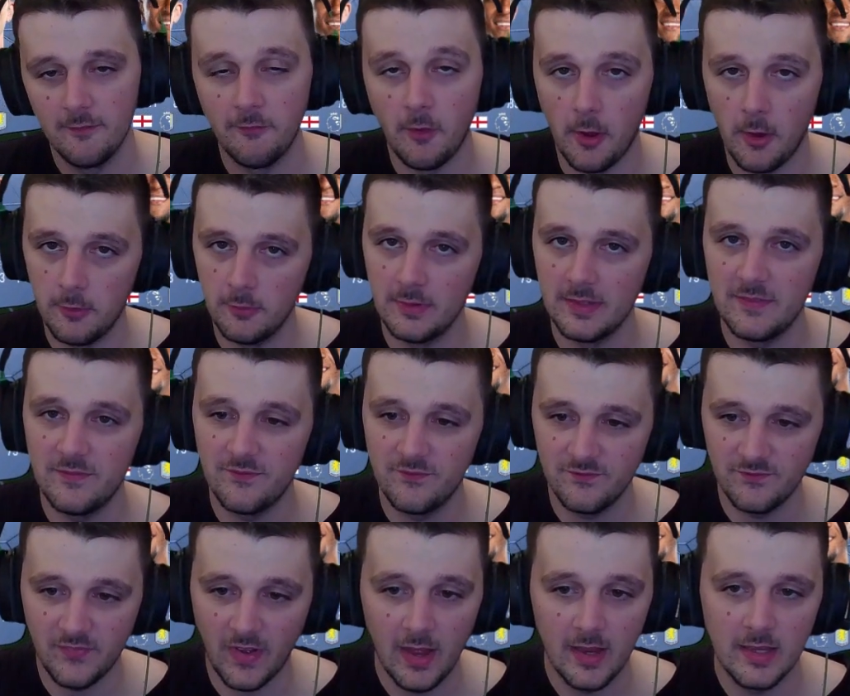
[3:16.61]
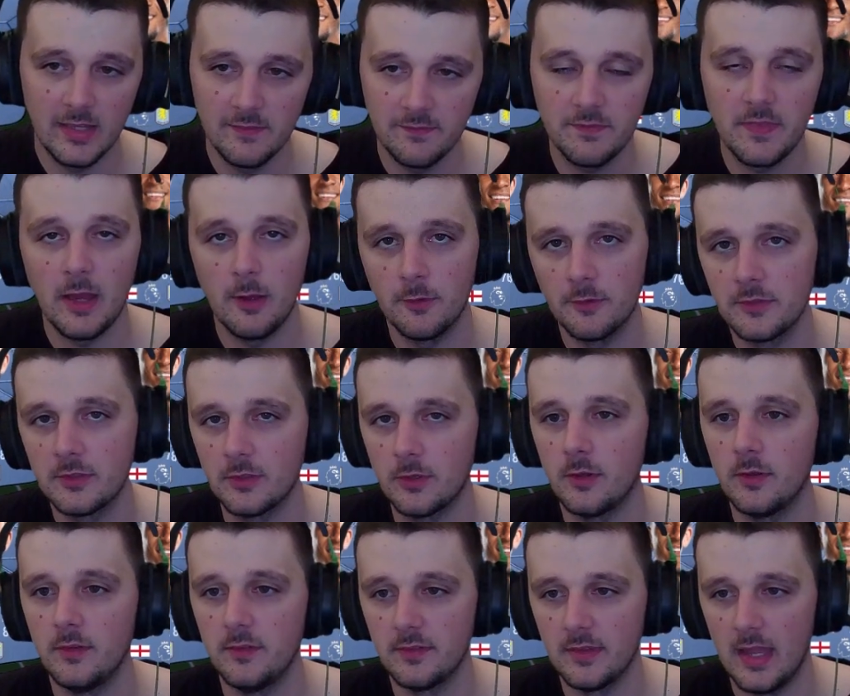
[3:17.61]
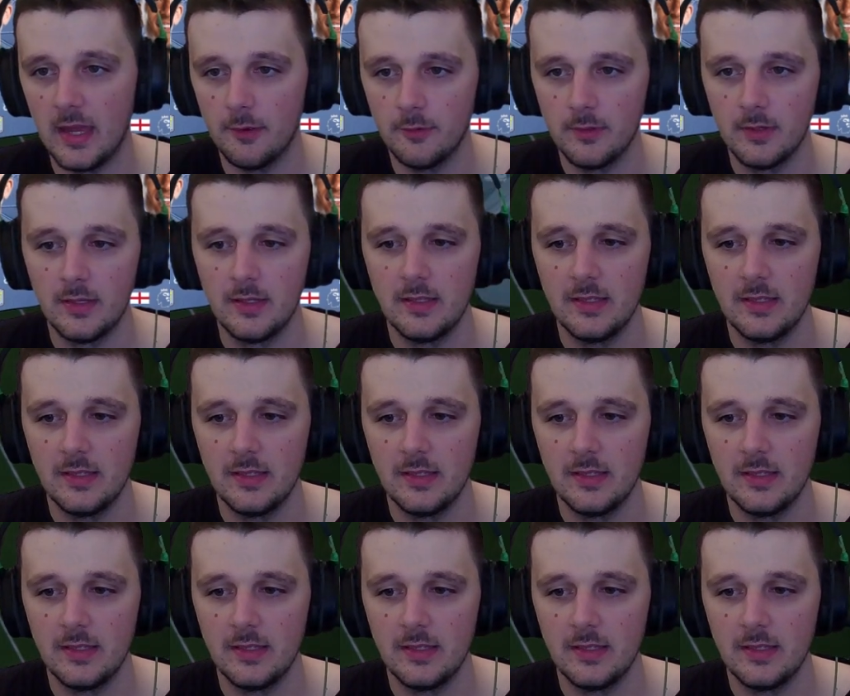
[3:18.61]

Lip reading: but only 5,000 coins now.